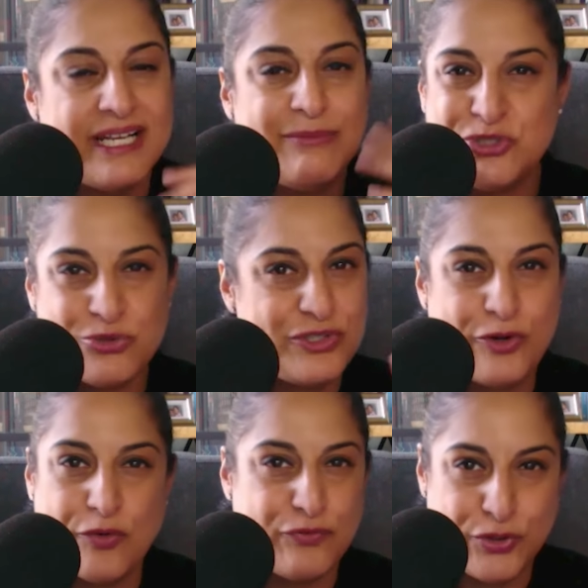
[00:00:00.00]
And I'm sure you've
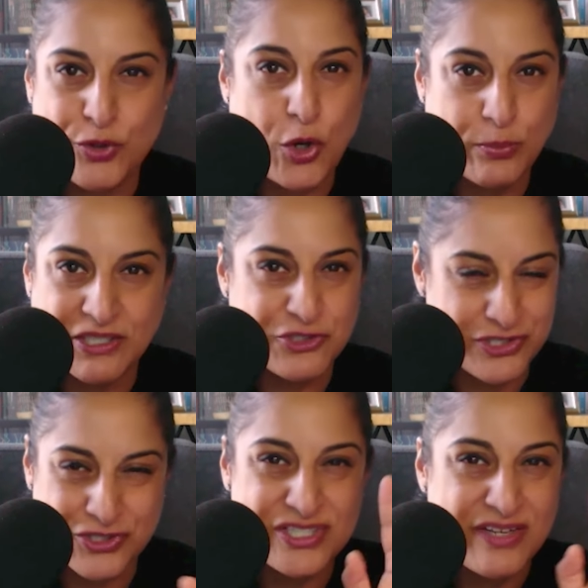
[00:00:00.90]
got a few hole
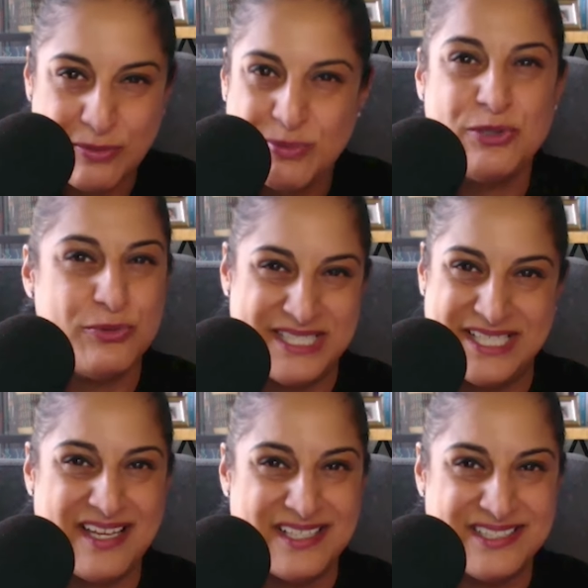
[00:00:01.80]
punchers because everybody always
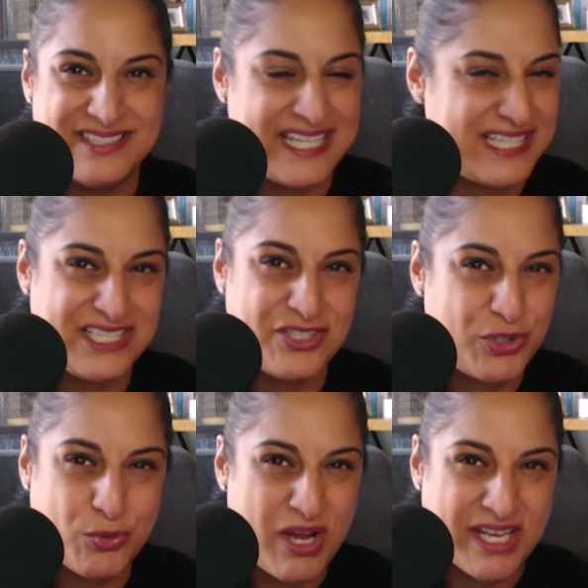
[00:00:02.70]
does and they don't
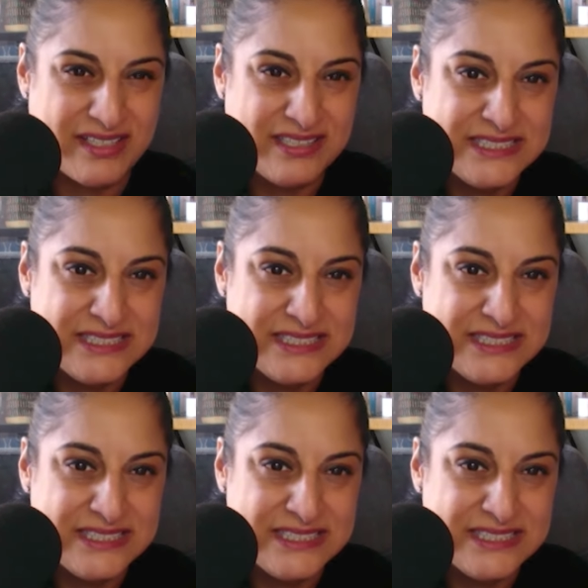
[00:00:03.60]
know why.